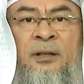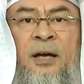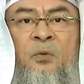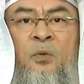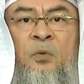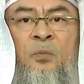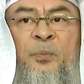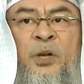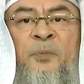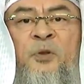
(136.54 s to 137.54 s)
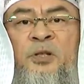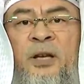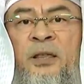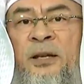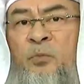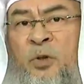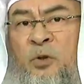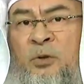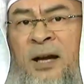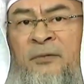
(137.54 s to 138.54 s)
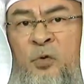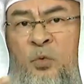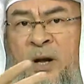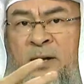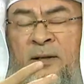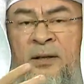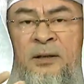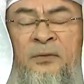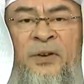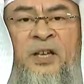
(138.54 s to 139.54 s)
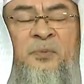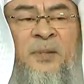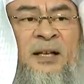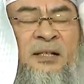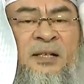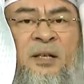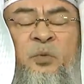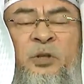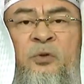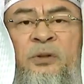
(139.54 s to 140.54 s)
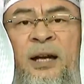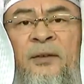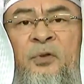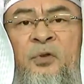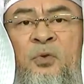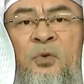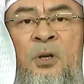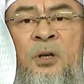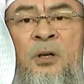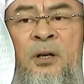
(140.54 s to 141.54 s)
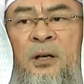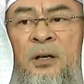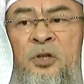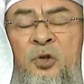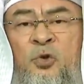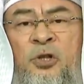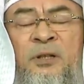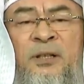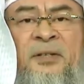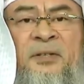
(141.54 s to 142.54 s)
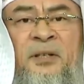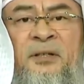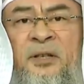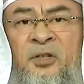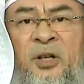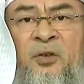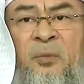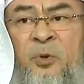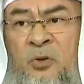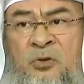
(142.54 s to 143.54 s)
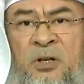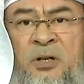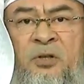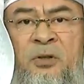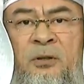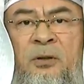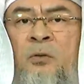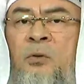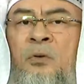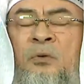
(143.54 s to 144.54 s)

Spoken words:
Now, people say then we don't have to wear face masks and we don't have to social distance, etc., because there is no.